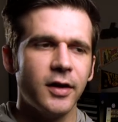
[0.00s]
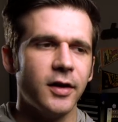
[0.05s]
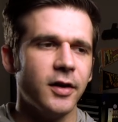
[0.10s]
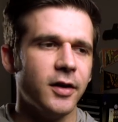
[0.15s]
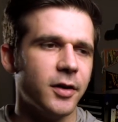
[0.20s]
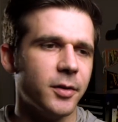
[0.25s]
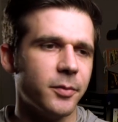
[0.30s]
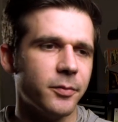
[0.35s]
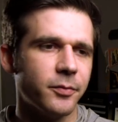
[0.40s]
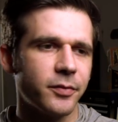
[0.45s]

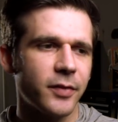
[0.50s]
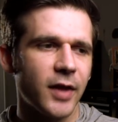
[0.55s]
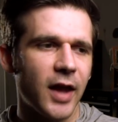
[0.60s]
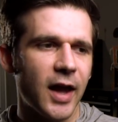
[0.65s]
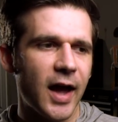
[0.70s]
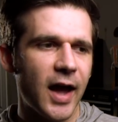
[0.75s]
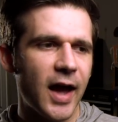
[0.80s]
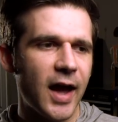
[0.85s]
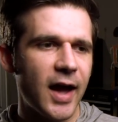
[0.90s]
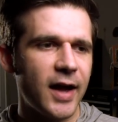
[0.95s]
Um,
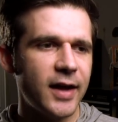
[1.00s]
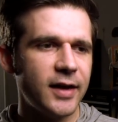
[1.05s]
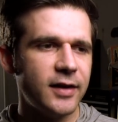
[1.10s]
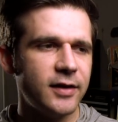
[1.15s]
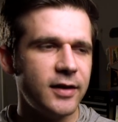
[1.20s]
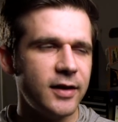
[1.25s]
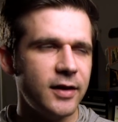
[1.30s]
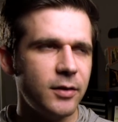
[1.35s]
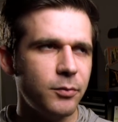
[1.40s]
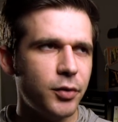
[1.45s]
I
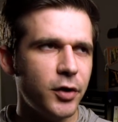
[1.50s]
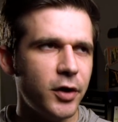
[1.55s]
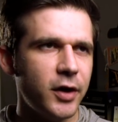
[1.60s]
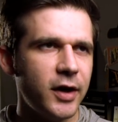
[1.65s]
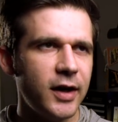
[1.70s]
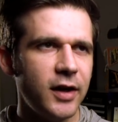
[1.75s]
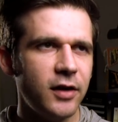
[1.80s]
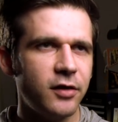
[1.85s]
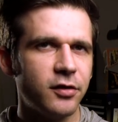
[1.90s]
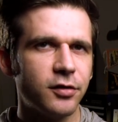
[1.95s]
didn't put
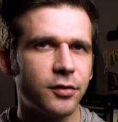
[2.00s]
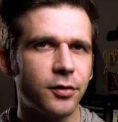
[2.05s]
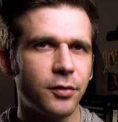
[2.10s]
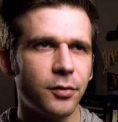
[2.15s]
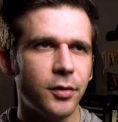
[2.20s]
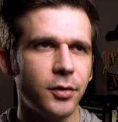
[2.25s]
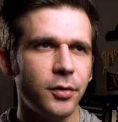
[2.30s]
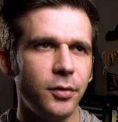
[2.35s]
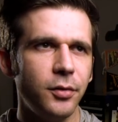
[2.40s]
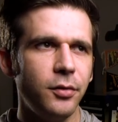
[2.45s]
any
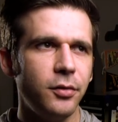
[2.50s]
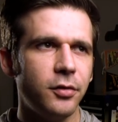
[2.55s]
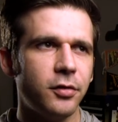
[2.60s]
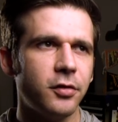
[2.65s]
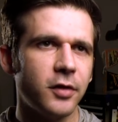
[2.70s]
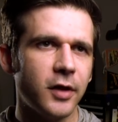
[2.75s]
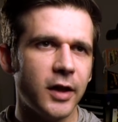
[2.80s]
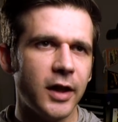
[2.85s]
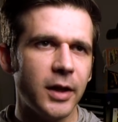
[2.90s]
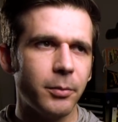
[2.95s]

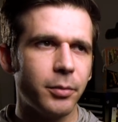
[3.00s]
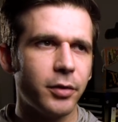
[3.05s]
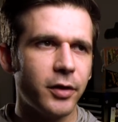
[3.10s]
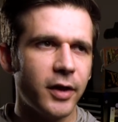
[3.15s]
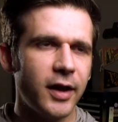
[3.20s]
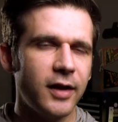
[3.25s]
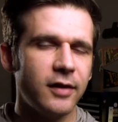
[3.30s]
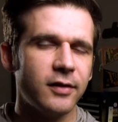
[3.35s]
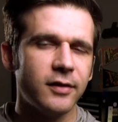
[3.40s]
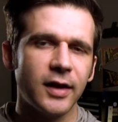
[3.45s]
screws in
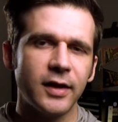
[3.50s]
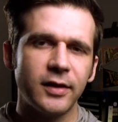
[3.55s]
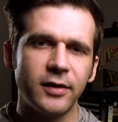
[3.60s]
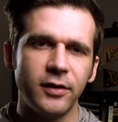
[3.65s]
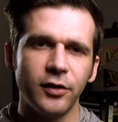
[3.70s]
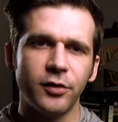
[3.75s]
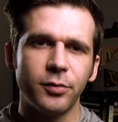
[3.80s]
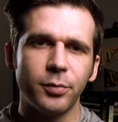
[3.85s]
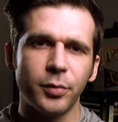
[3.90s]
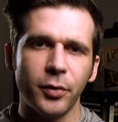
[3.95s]
place at
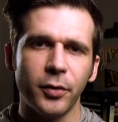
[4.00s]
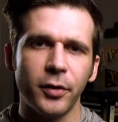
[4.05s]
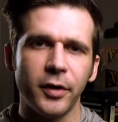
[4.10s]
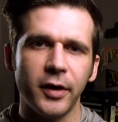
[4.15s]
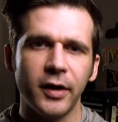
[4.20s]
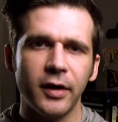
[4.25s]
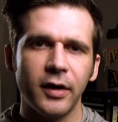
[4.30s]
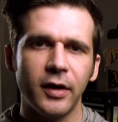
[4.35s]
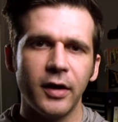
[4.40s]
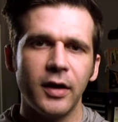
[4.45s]
this
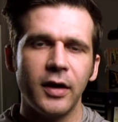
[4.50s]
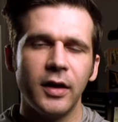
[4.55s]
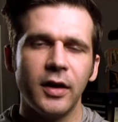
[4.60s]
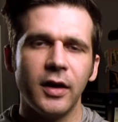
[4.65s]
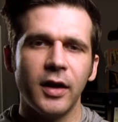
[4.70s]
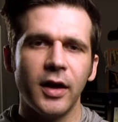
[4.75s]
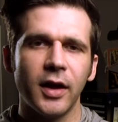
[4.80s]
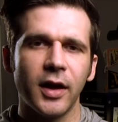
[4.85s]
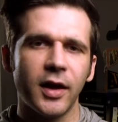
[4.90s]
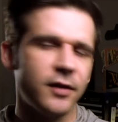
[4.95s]
point
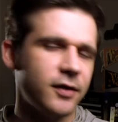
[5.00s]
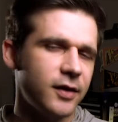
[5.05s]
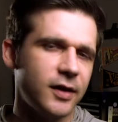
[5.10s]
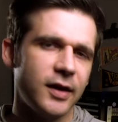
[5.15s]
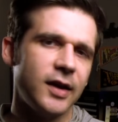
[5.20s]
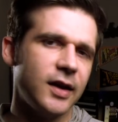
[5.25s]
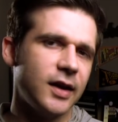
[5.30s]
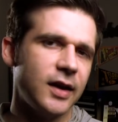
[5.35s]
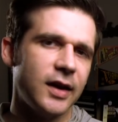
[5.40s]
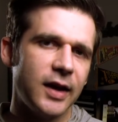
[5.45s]
because uh, it
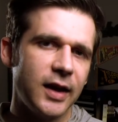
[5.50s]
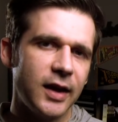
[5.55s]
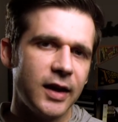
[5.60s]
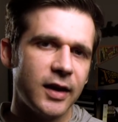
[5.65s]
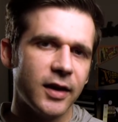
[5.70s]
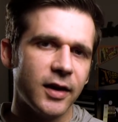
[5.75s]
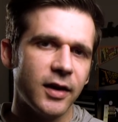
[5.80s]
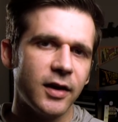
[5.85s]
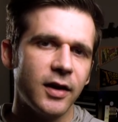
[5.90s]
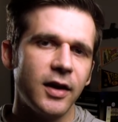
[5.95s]
didn't need
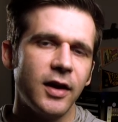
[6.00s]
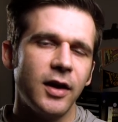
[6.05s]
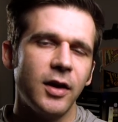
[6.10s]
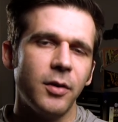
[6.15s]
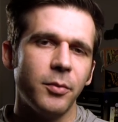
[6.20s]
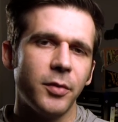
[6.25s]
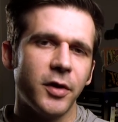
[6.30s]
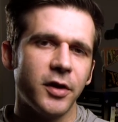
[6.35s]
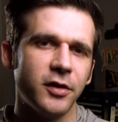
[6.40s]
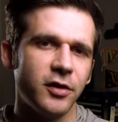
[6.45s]
it,
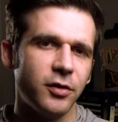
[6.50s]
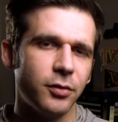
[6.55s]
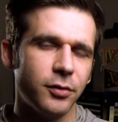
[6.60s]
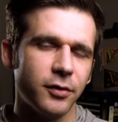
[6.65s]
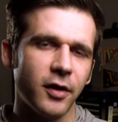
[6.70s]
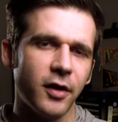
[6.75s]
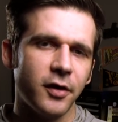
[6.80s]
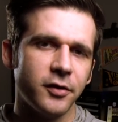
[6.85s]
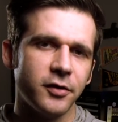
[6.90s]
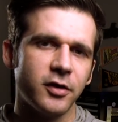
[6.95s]
because this
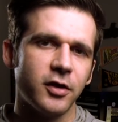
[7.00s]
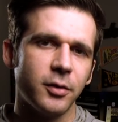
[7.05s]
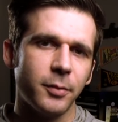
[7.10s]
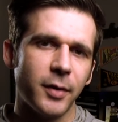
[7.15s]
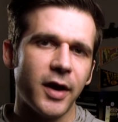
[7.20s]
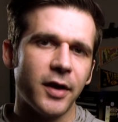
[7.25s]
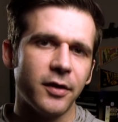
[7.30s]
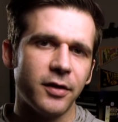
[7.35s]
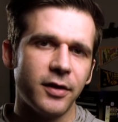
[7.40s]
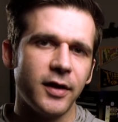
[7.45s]
was all just
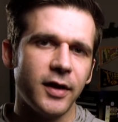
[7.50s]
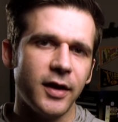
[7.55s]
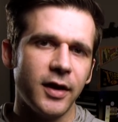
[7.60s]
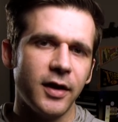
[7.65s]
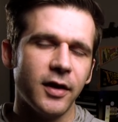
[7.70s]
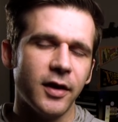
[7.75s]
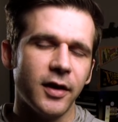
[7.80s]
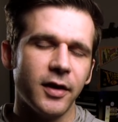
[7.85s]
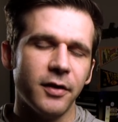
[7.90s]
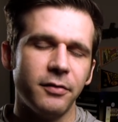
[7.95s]
about
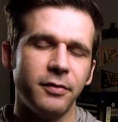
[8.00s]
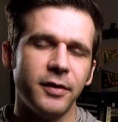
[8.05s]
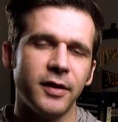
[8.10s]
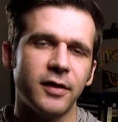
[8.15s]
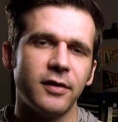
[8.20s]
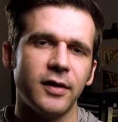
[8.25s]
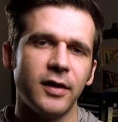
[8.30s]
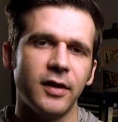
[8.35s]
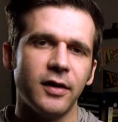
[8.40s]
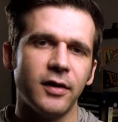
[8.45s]
the uh,
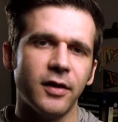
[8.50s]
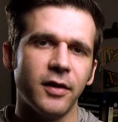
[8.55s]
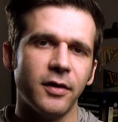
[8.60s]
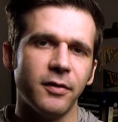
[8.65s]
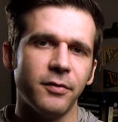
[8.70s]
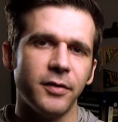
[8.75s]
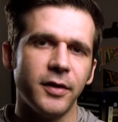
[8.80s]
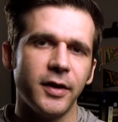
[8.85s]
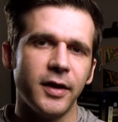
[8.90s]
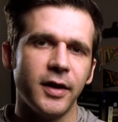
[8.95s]
fixing
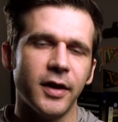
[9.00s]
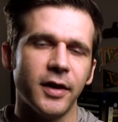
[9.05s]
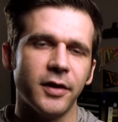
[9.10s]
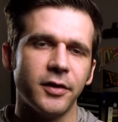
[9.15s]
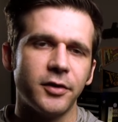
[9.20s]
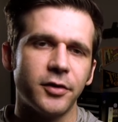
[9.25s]
of the uh,